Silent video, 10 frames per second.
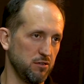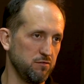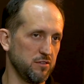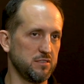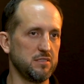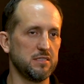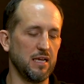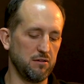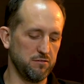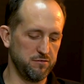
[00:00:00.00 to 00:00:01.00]
for the
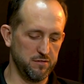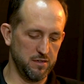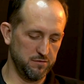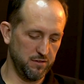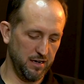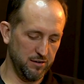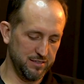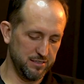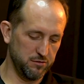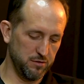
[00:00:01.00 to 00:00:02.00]
sake of
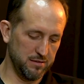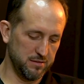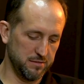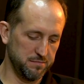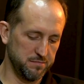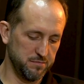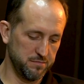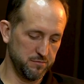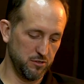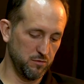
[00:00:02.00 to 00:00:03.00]
clarity throughout we
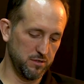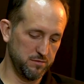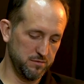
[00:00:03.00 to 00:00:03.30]
don't want